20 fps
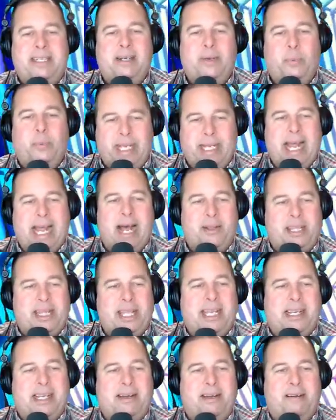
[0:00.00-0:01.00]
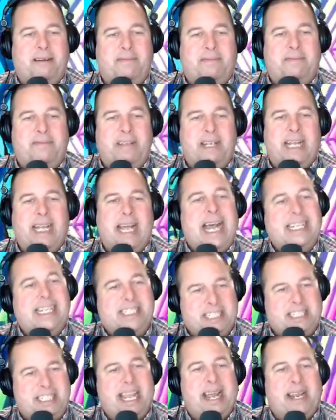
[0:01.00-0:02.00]
we now think of as
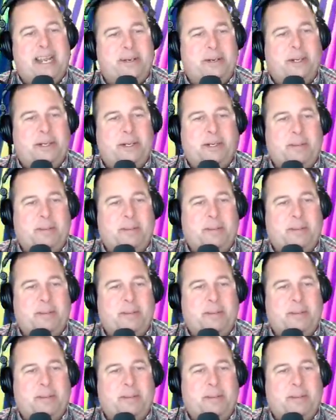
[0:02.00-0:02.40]
standard.